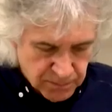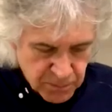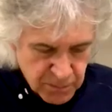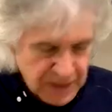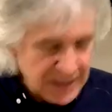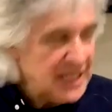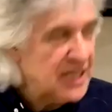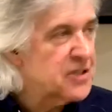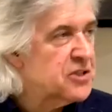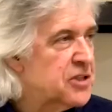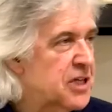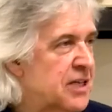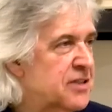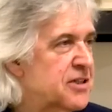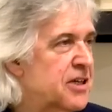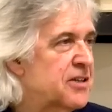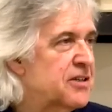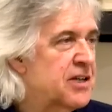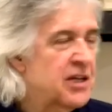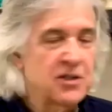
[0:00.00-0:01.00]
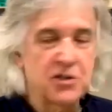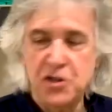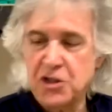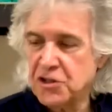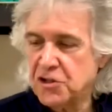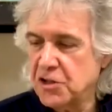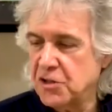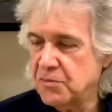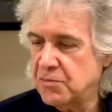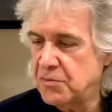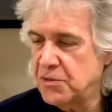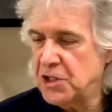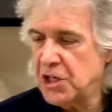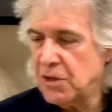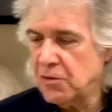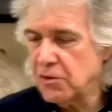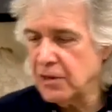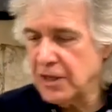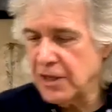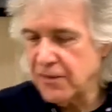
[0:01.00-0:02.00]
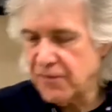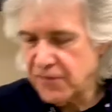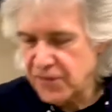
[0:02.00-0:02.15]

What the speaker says: But that's, as I say, it's just generally a